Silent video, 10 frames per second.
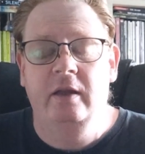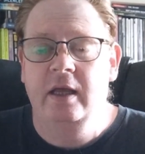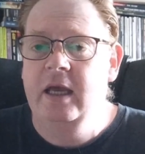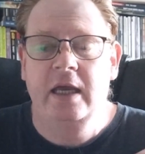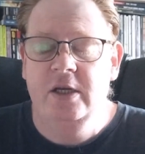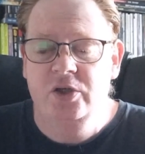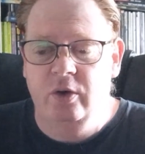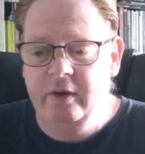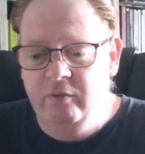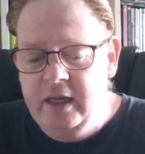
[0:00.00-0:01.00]
he
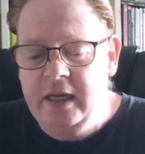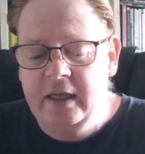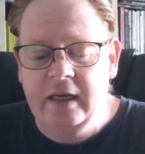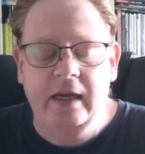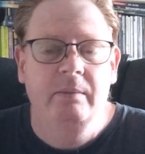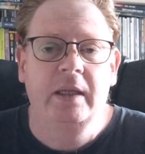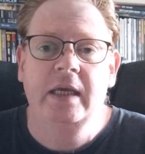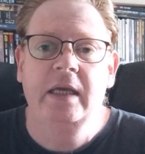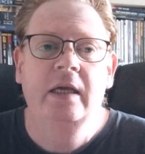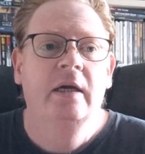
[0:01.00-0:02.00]
enjoyed reading,
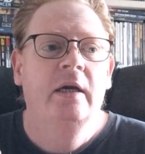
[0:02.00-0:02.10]
namely